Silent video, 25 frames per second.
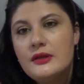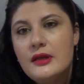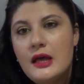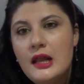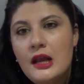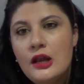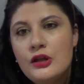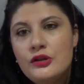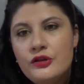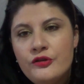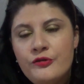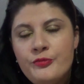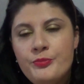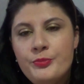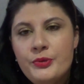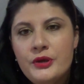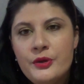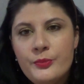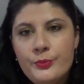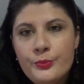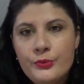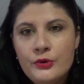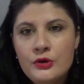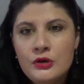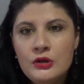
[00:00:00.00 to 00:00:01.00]
a lot of
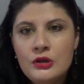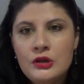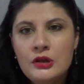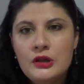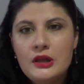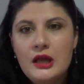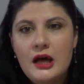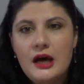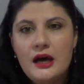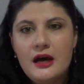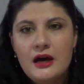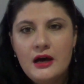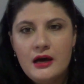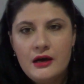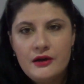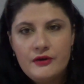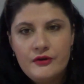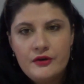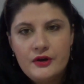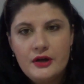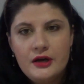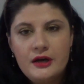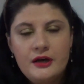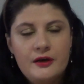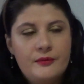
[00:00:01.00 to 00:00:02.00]
people
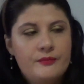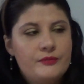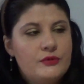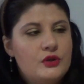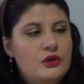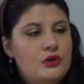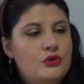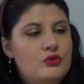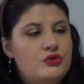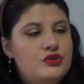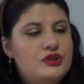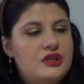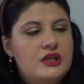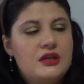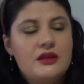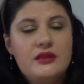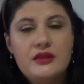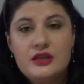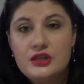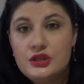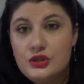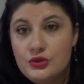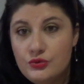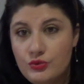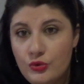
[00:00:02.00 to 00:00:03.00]
are using
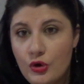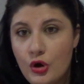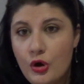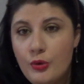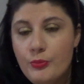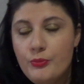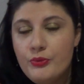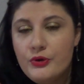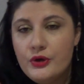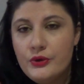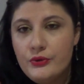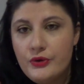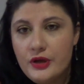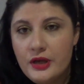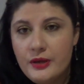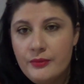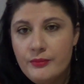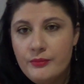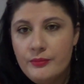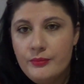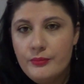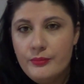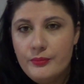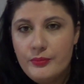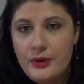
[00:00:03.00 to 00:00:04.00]
the Strobe
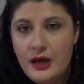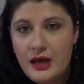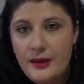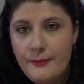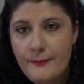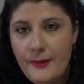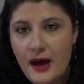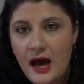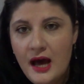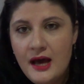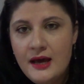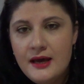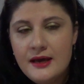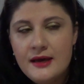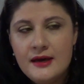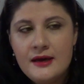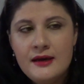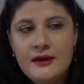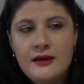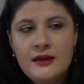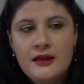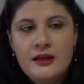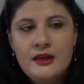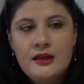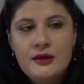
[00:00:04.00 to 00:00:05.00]
cream by MAC,
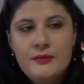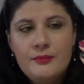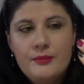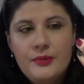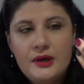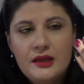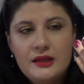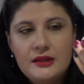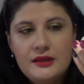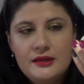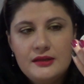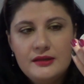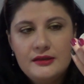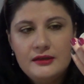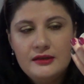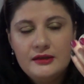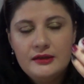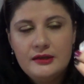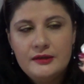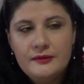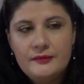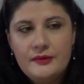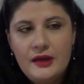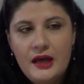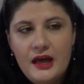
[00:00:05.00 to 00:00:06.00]
but
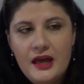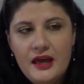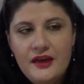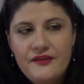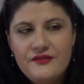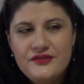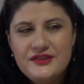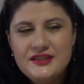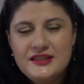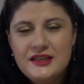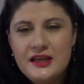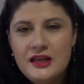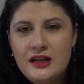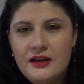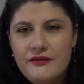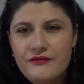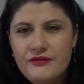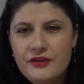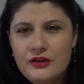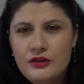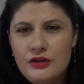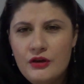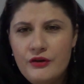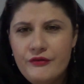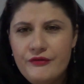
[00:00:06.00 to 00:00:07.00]
I have seen a
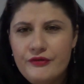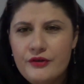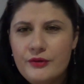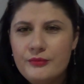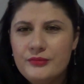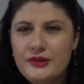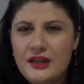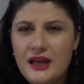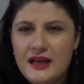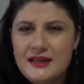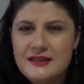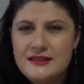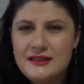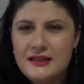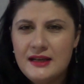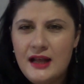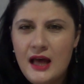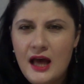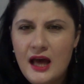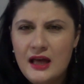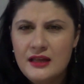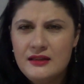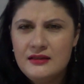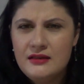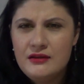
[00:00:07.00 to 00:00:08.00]
video from Dustin
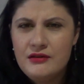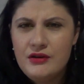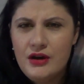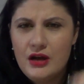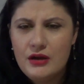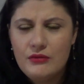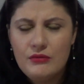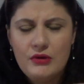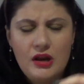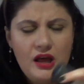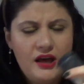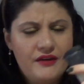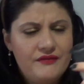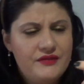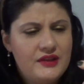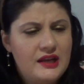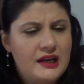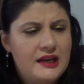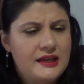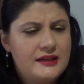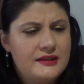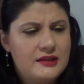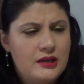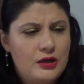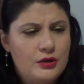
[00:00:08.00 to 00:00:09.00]
Hunter. I will have the
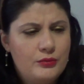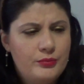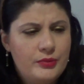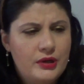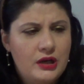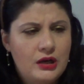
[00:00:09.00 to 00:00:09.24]
link down